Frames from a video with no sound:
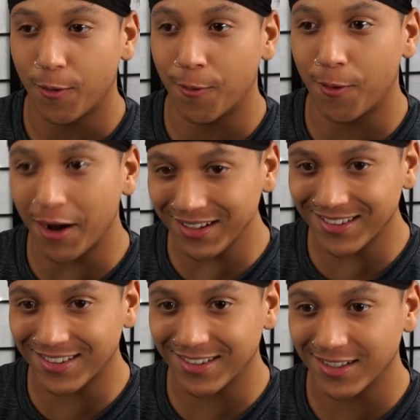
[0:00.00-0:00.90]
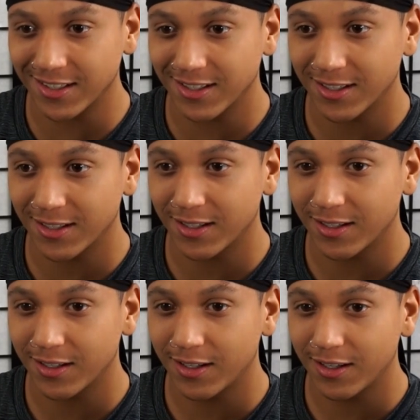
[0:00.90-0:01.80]
What?
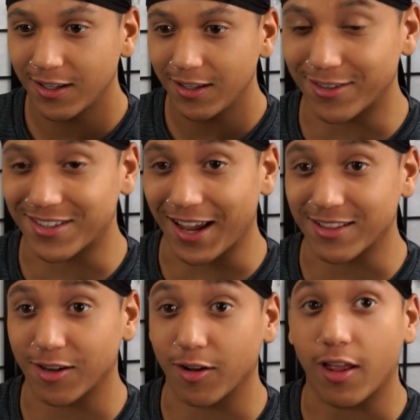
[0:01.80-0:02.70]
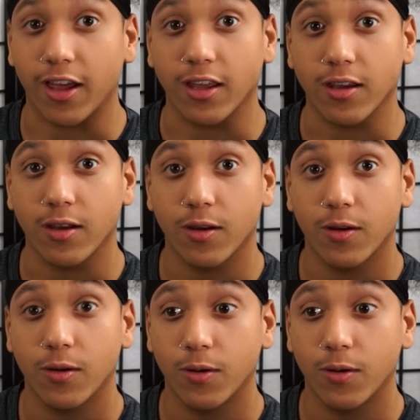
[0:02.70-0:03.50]
They're sat there like...